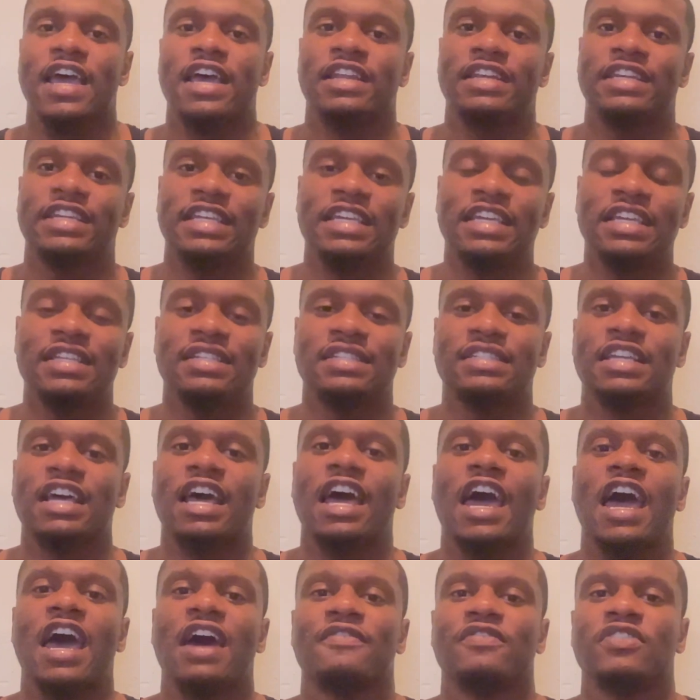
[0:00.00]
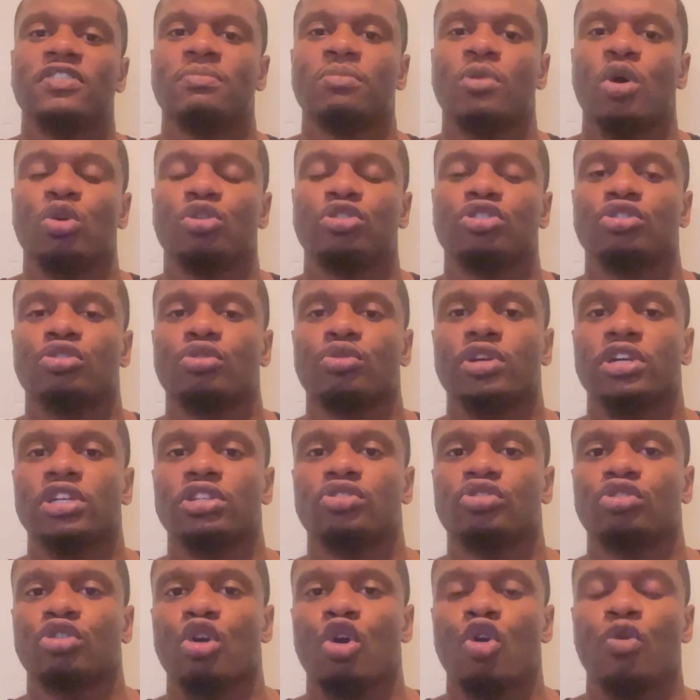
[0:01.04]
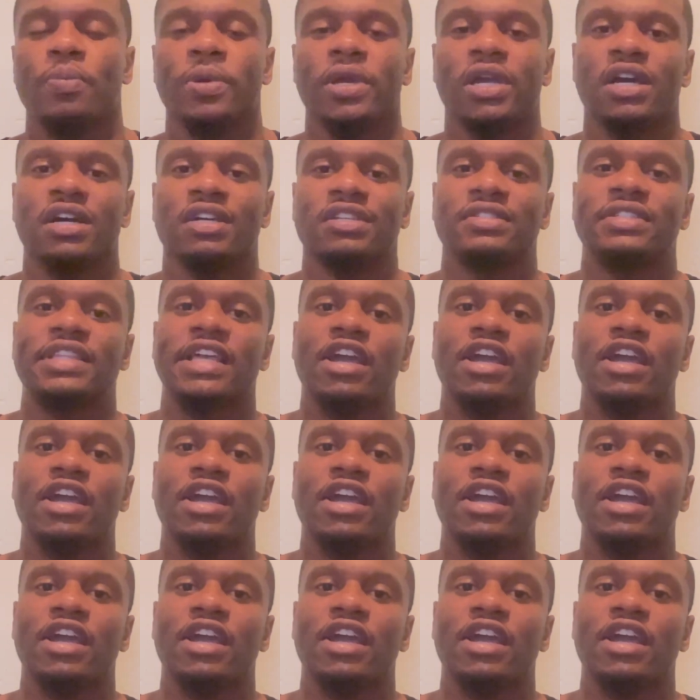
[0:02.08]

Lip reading: needs to have emotional control because